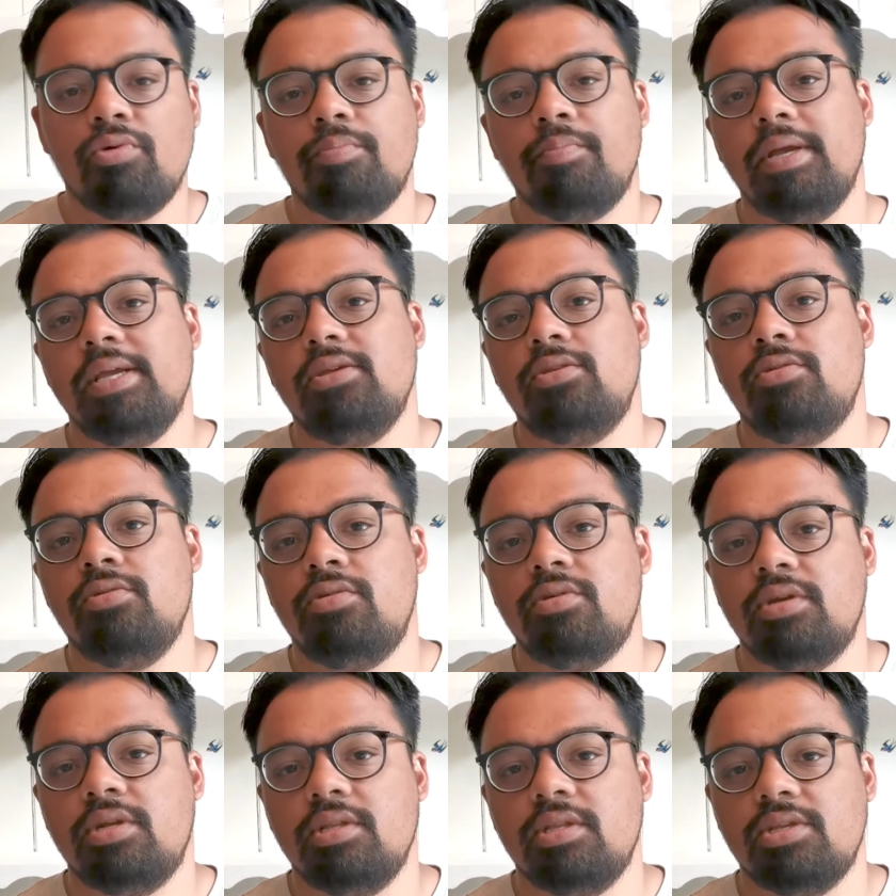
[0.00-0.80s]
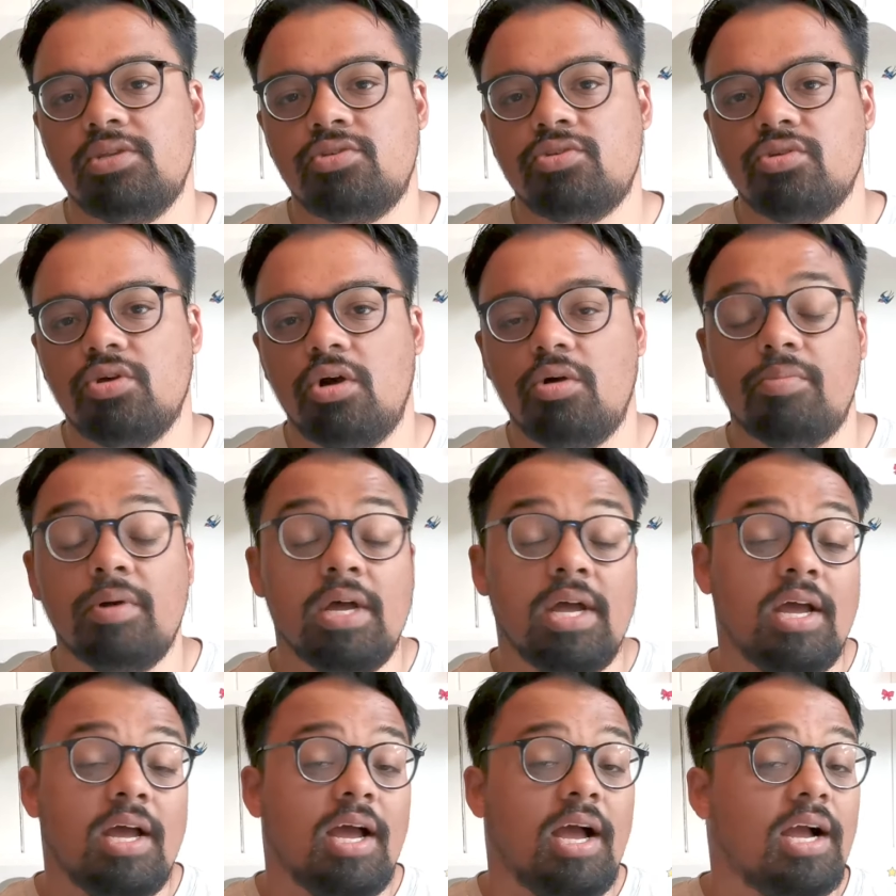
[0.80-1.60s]
that would make you good at
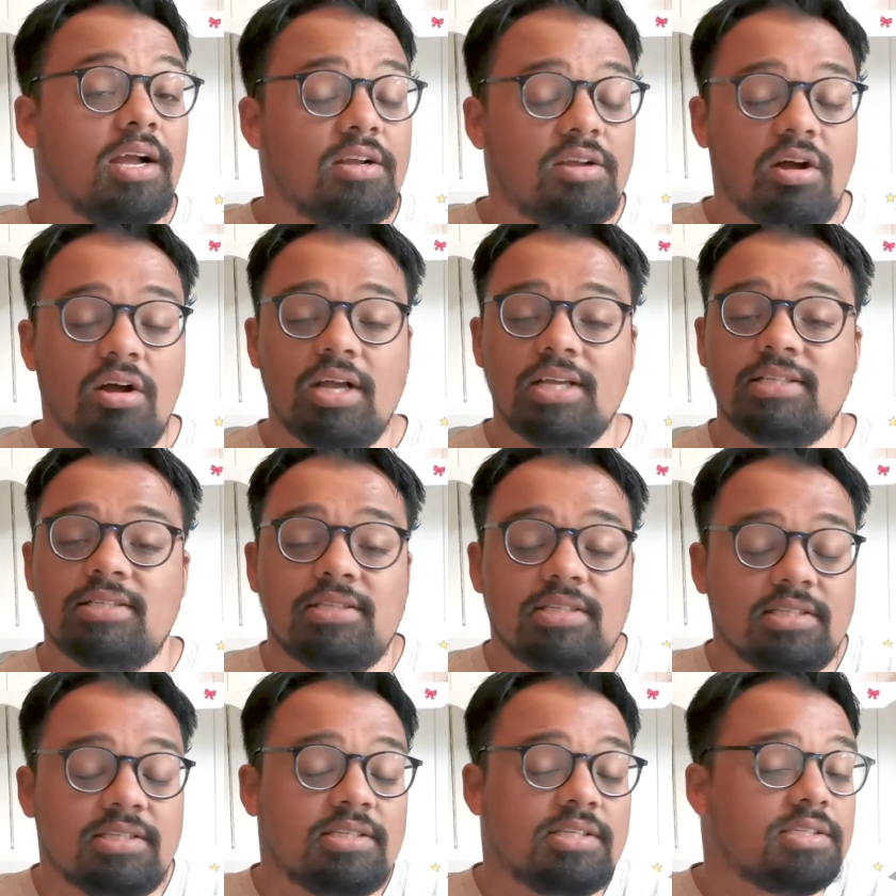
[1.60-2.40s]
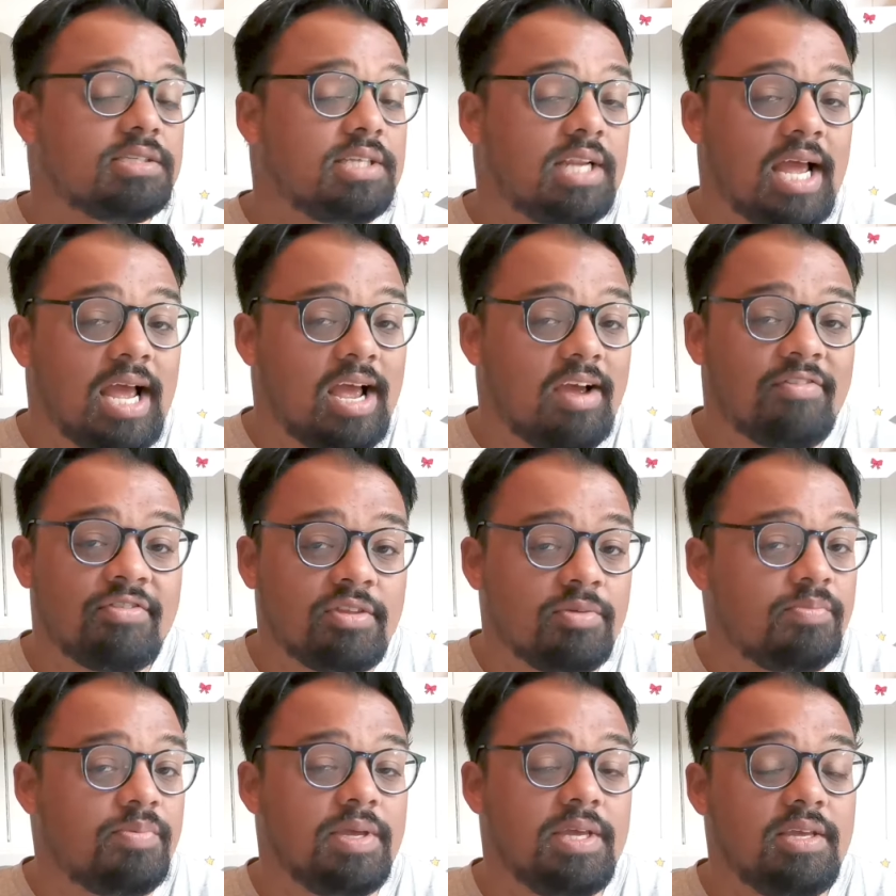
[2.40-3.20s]
this job? And guys, this
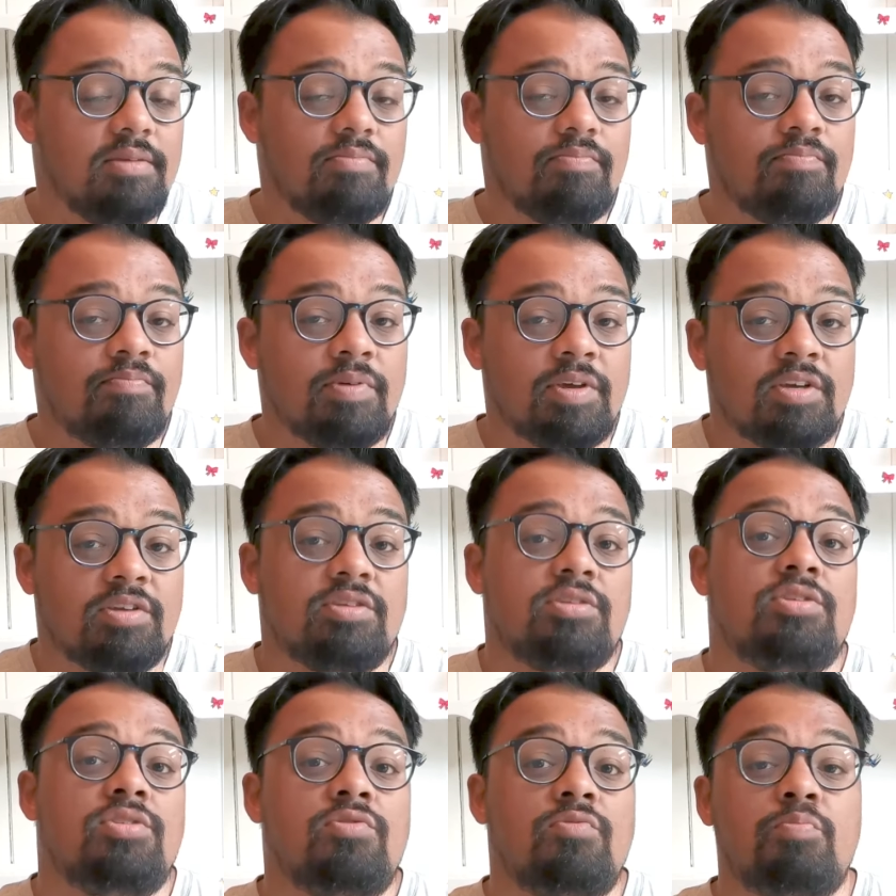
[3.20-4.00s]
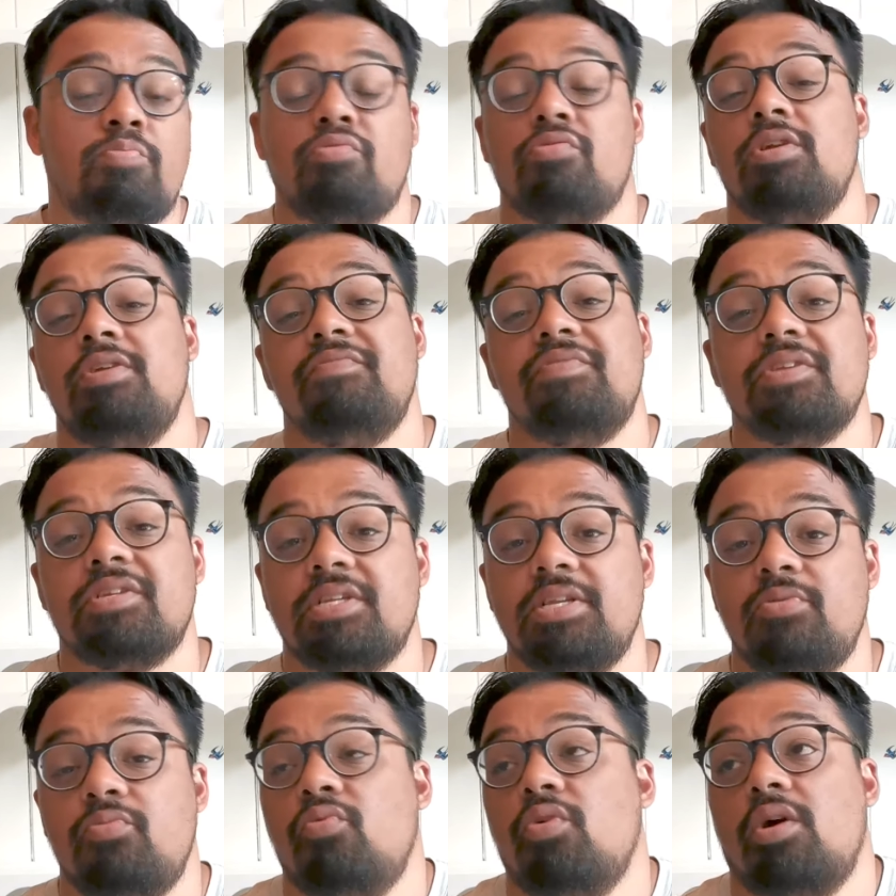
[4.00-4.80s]
doesn't have to be because you
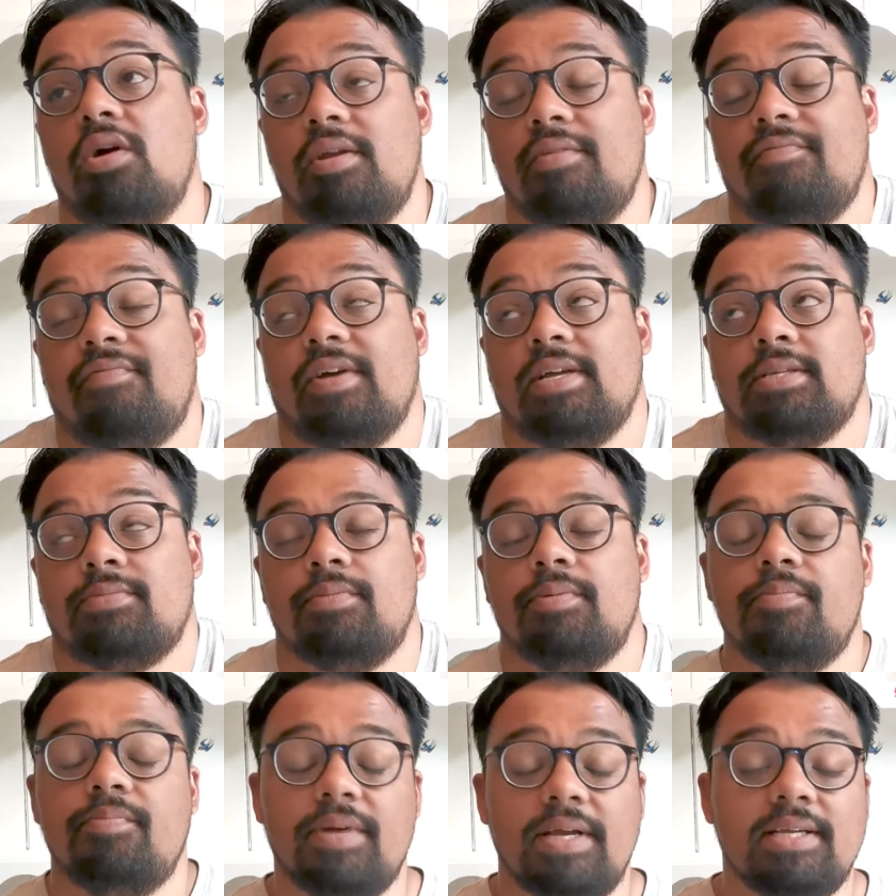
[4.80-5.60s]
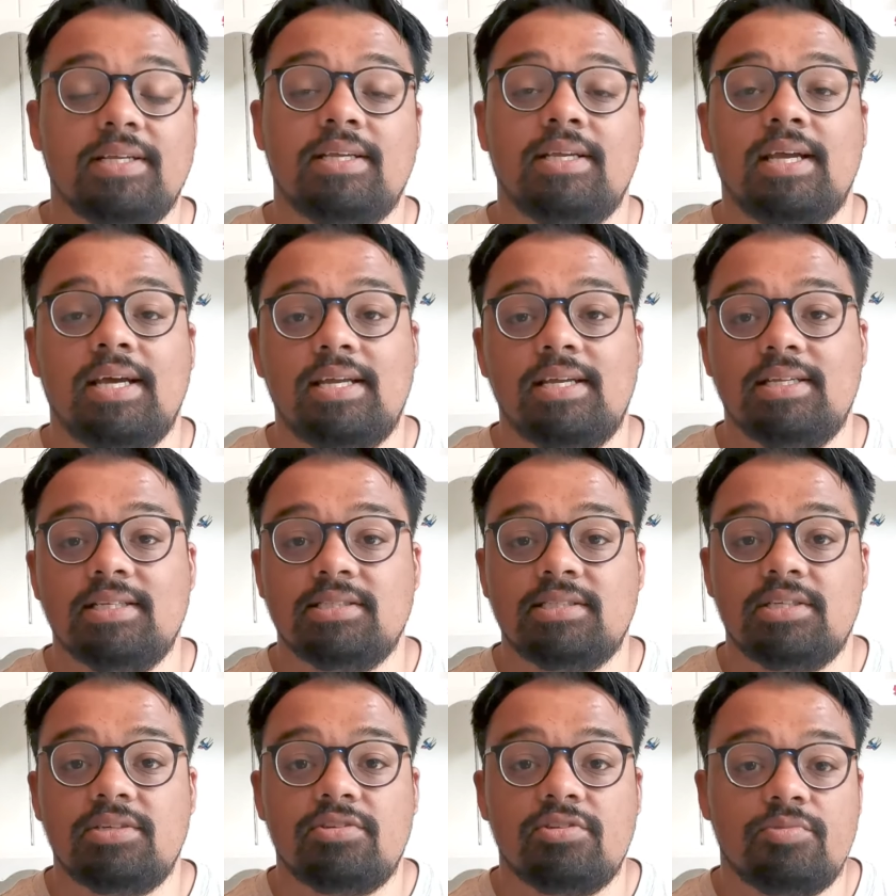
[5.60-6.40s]
previously were an investment
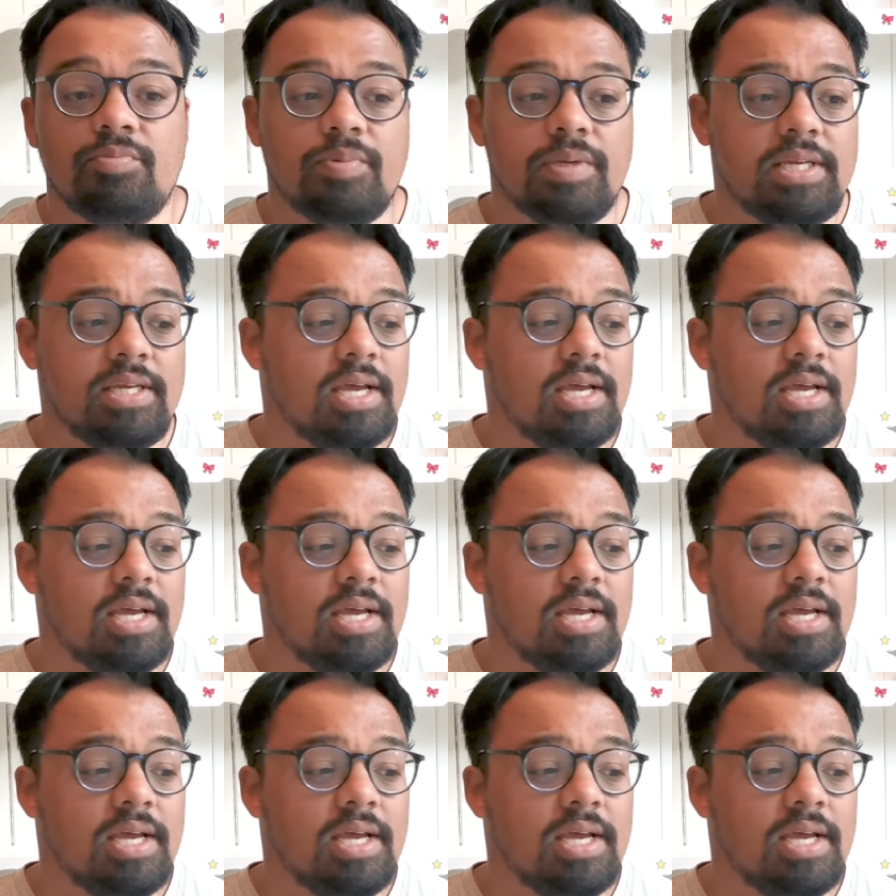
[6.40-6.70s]
banking analyst.